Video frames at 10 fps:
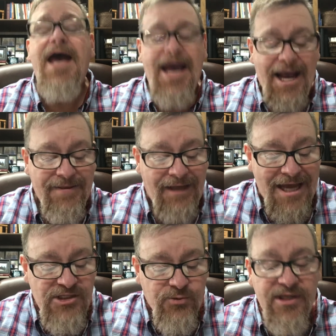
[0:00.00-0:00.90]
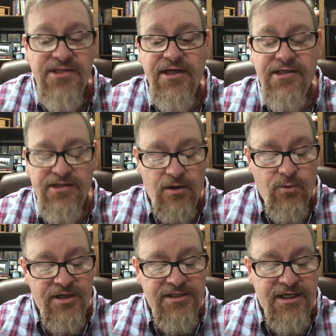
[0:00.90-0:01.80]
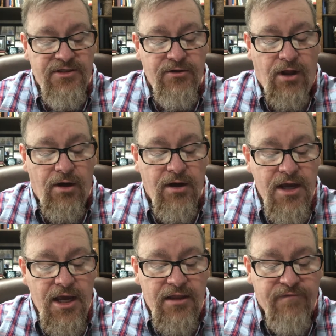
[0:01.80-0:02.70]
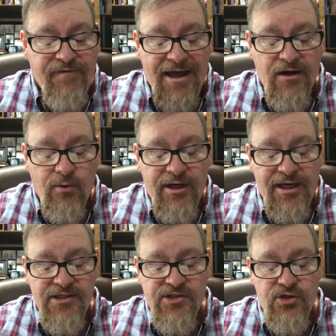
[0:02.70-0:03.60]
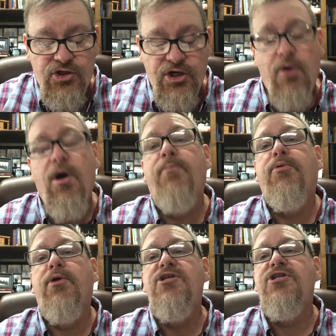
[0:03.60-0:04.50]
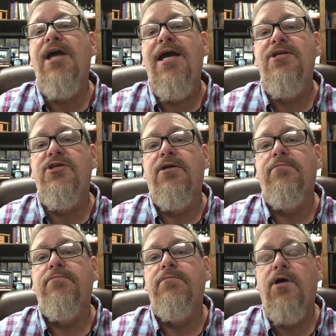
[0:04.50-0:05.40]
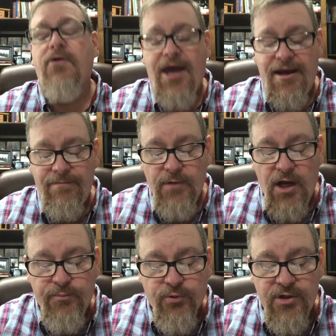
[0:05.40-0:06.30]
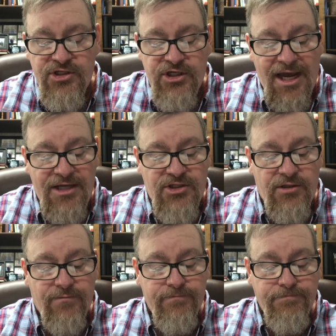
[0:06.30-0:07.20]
And the last one is this. I don't want it to get too long. The final one is to show appreciation, okay? Appreciation.